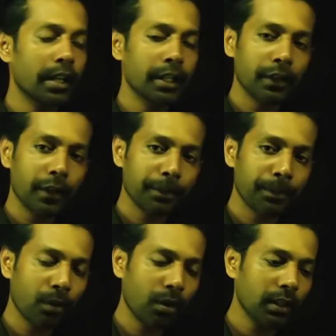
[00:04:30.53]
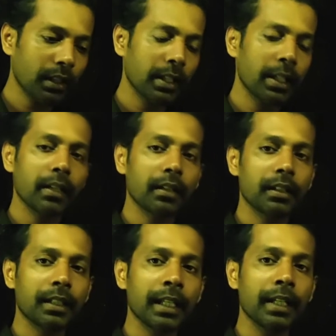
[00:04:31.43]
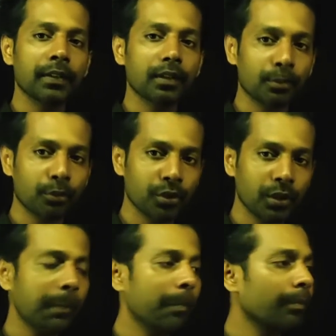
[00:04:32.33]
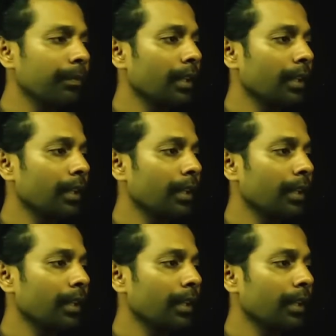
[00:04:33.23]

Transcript: and if I plot in a t distribution,